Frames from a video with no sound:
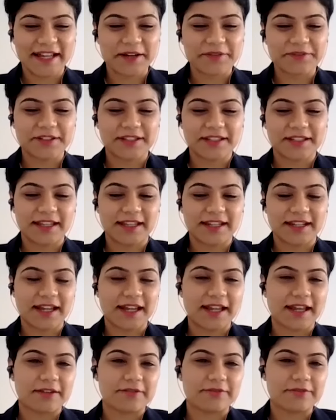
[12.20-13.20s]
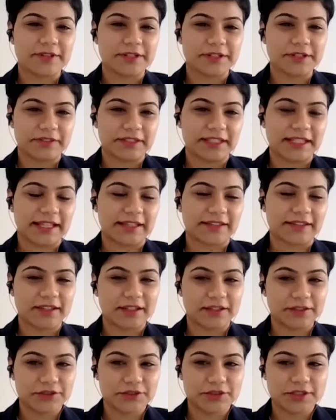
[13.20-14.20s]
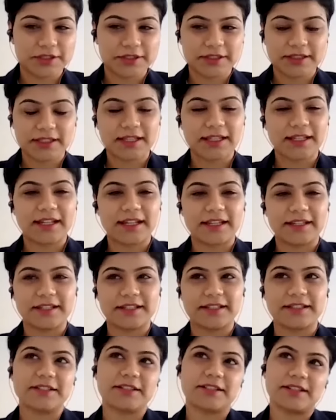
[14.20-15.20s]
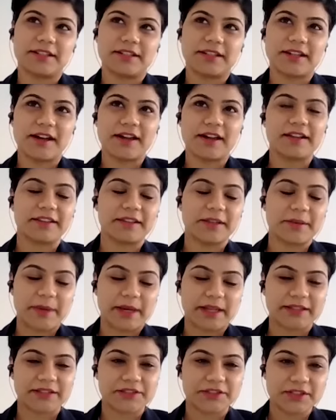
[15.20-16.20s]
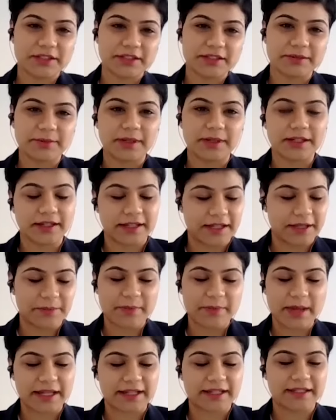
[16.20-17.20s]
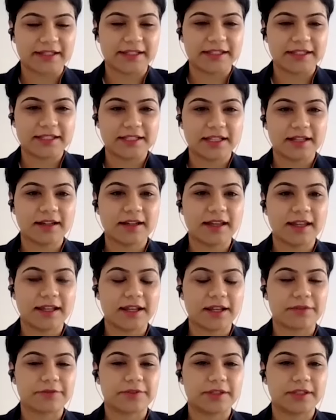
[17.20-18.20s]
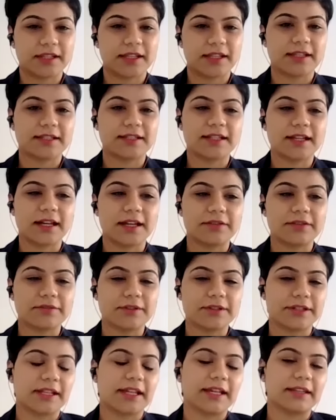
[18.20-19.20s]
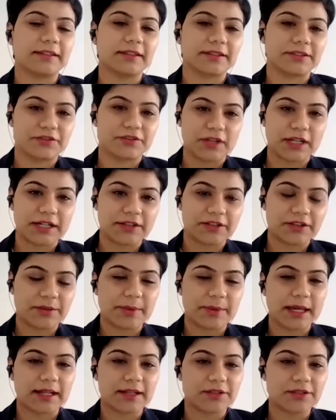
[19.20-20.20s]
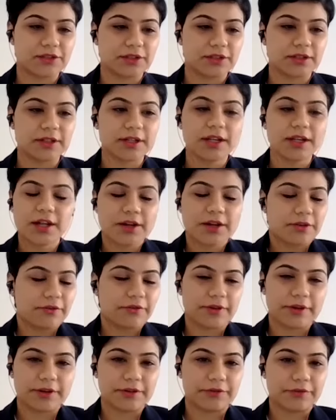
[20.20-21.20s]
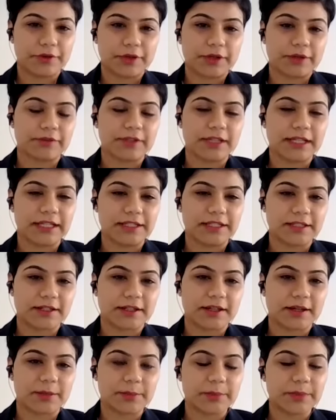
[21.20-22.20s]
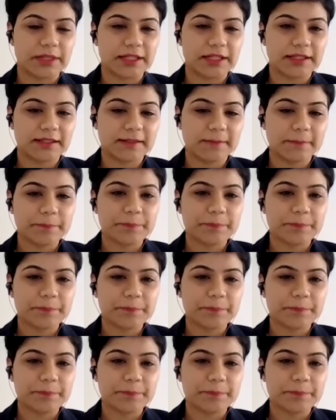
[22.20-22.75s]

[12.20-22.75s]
after that, I have worked with Accenture. Then I did another master's again back in India. And after that, I worked as a strategy manager for one of the Indian companies